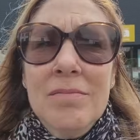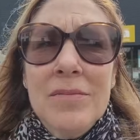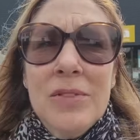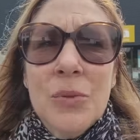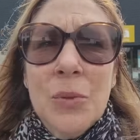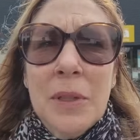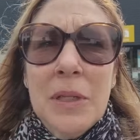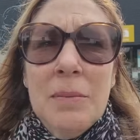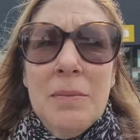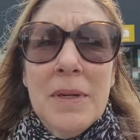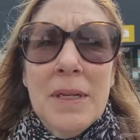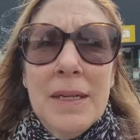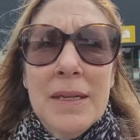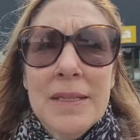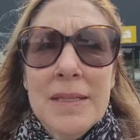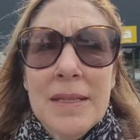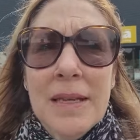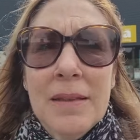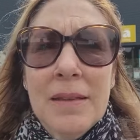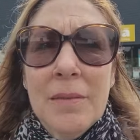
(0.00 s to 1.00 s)
20
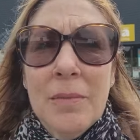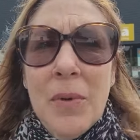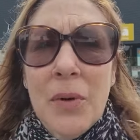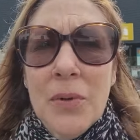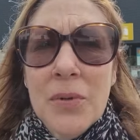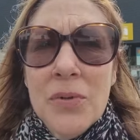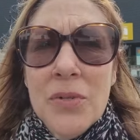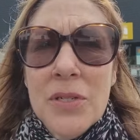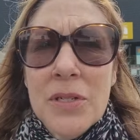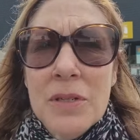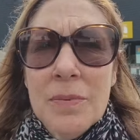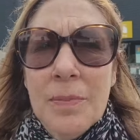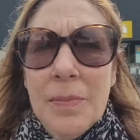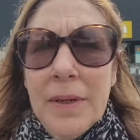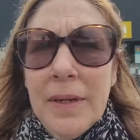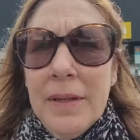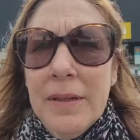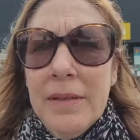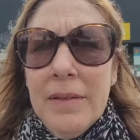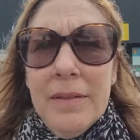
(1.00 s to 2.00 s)
minutes at the most,
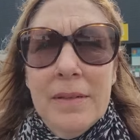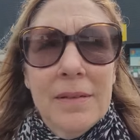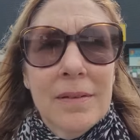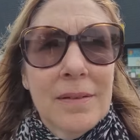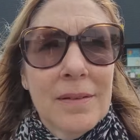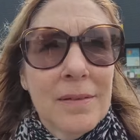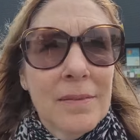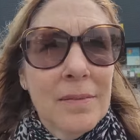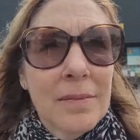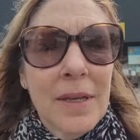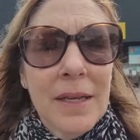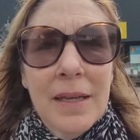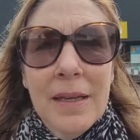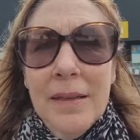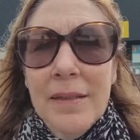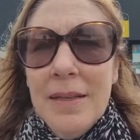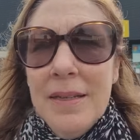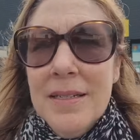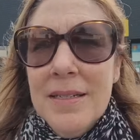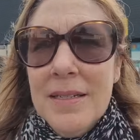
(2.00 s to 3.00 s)
but
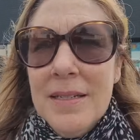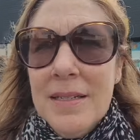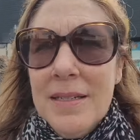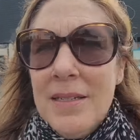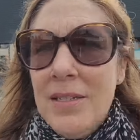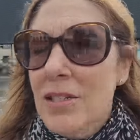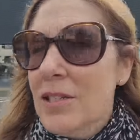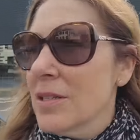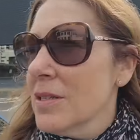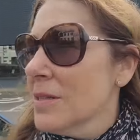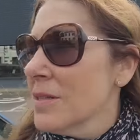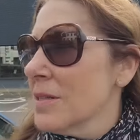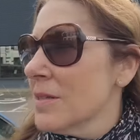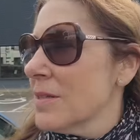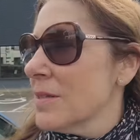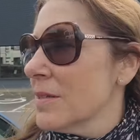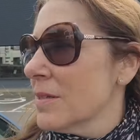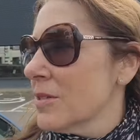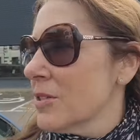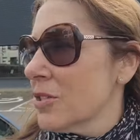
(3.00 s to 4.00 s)
making these
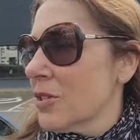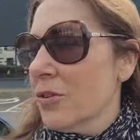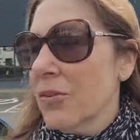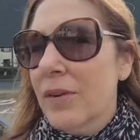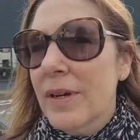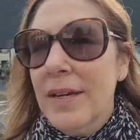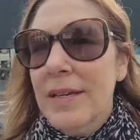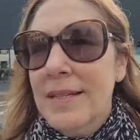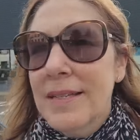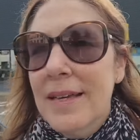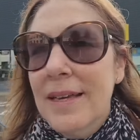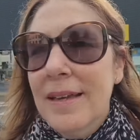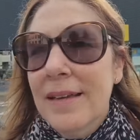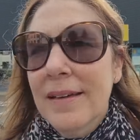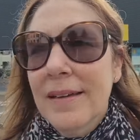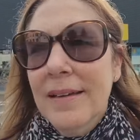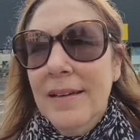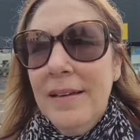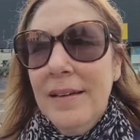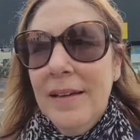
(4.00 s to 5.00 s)
decisions, it's crazy.
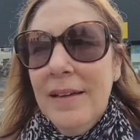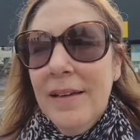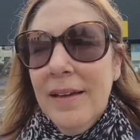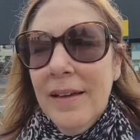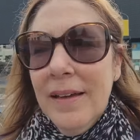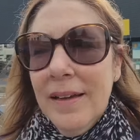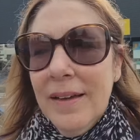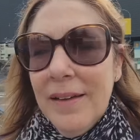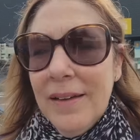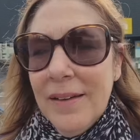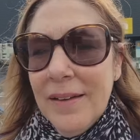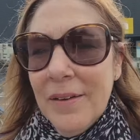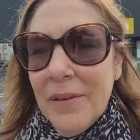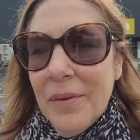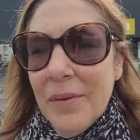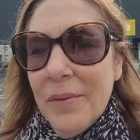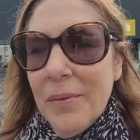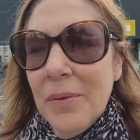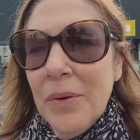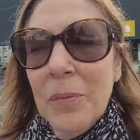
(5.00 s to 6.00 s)
Uh,
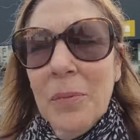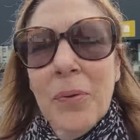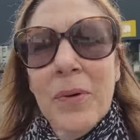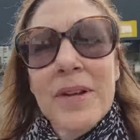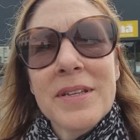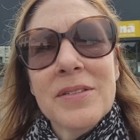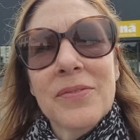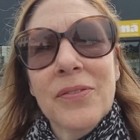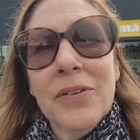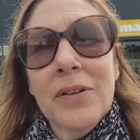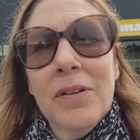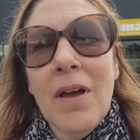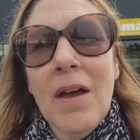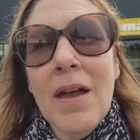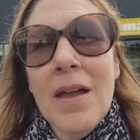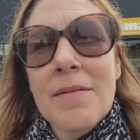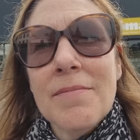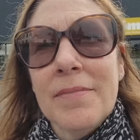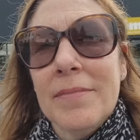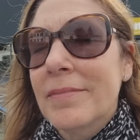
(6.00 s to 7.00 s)
we're pressed for
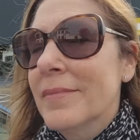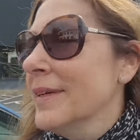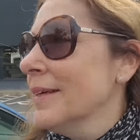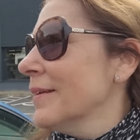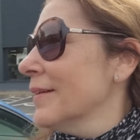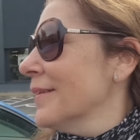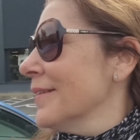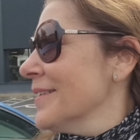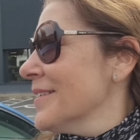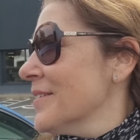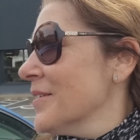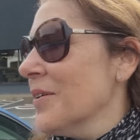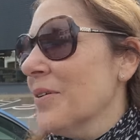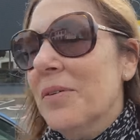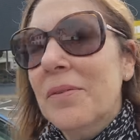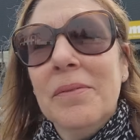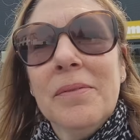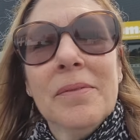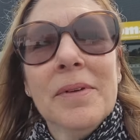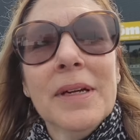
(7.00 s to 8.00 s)
time,
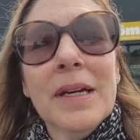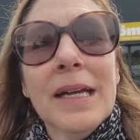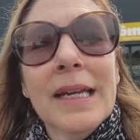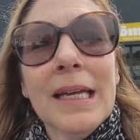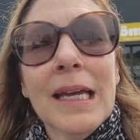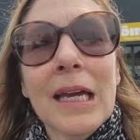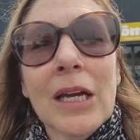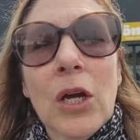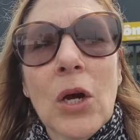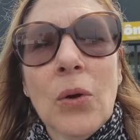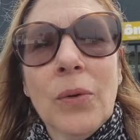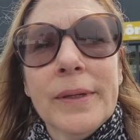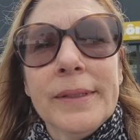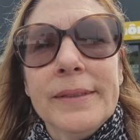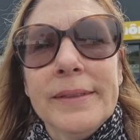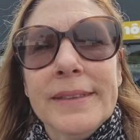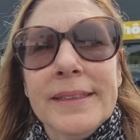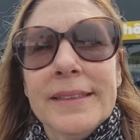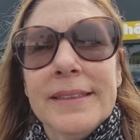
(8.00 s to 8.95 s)
so we got to get going.